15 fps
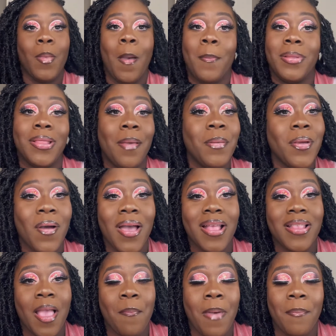But let me go ahead and
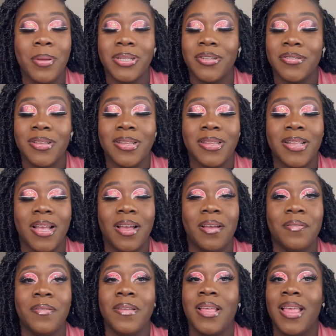take my pictures and
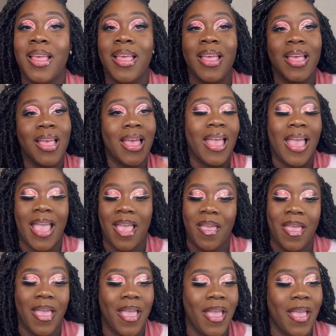stuff
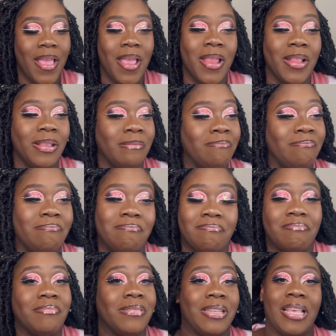and
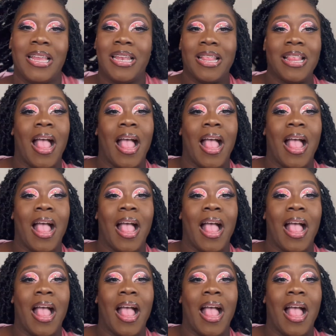get this